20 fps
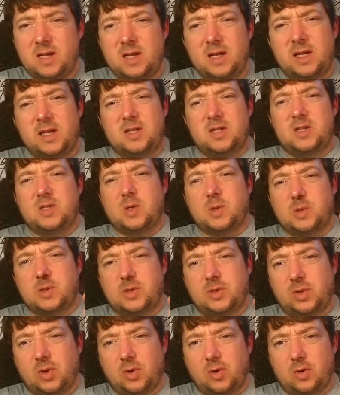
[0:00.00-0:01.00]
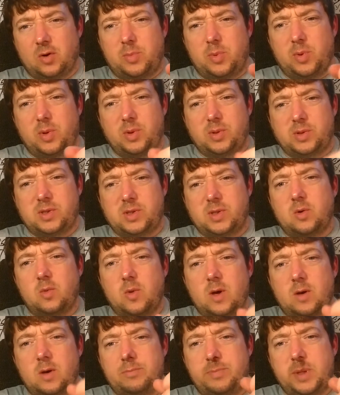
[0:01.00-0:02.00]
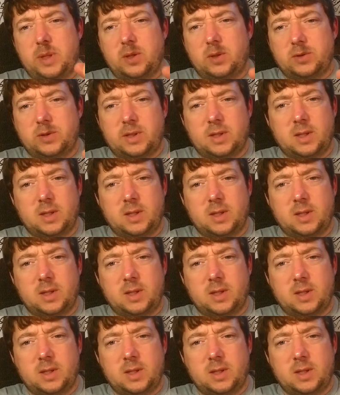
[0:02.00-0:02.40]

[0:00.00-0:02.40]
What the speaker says: so durable, so well built.